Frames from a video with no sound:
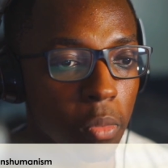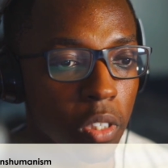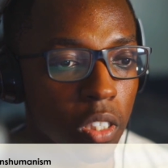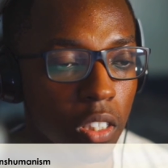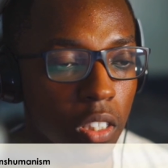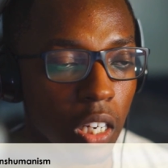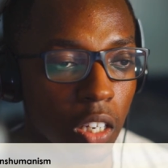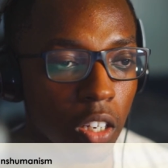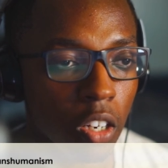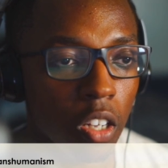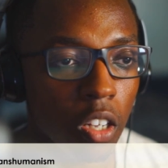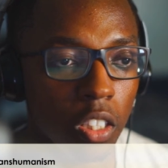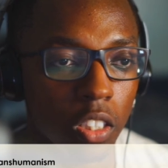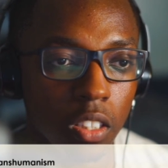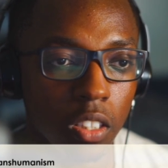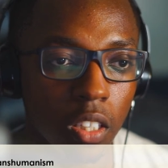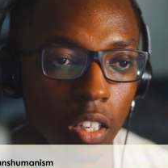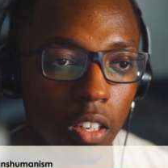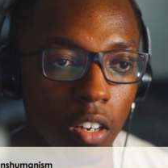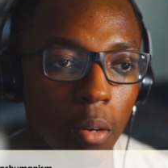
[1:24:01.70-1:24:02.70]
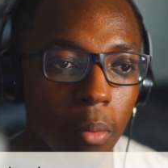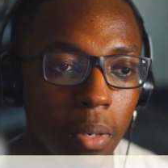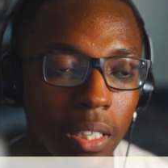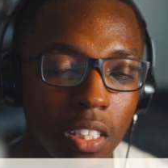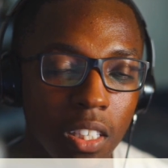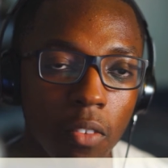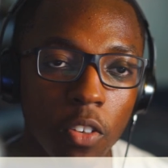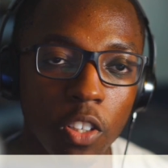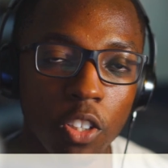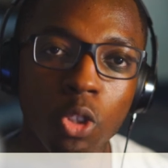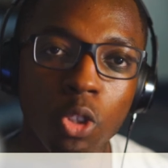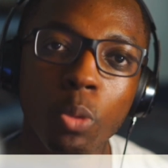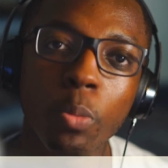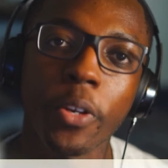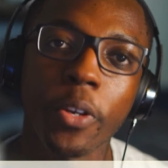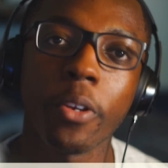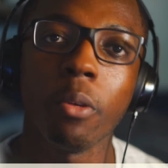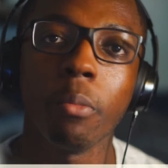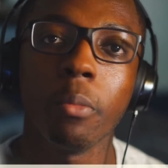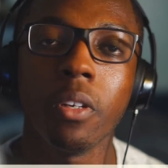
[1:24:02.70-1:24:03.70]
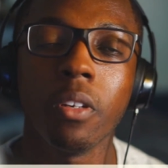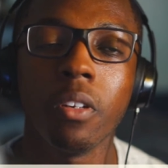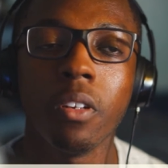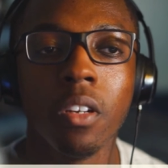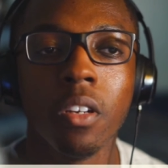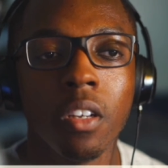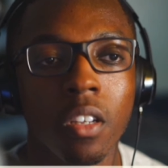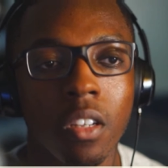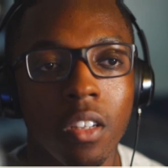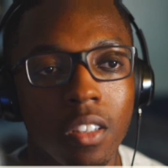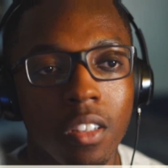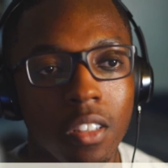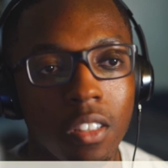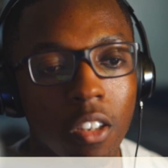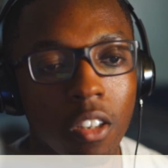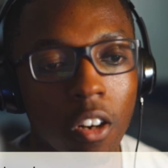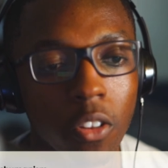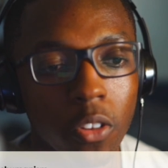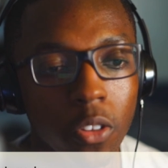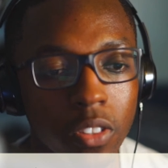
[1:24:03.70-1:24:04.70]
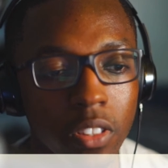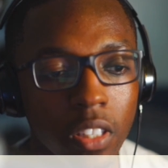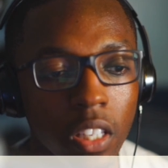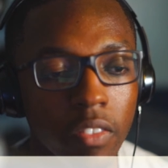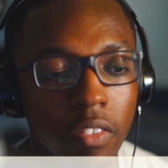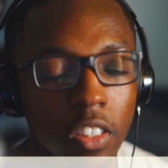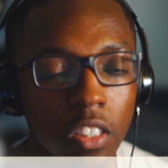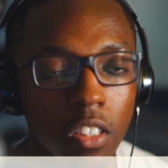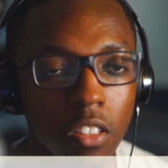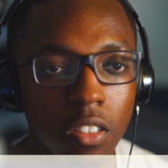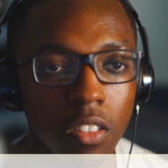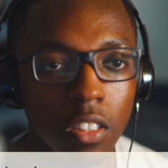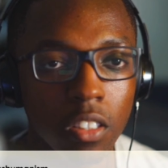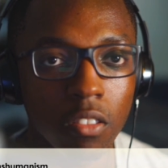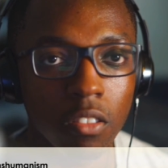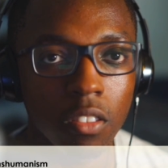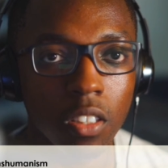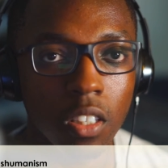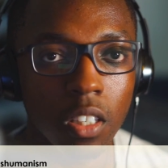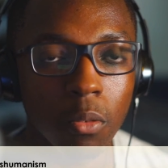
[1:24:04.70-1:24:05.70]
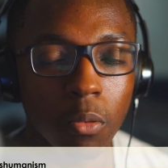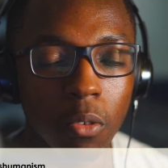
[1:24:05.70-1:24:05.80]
myself a superhuman. All those TV shows that you see will finally happen.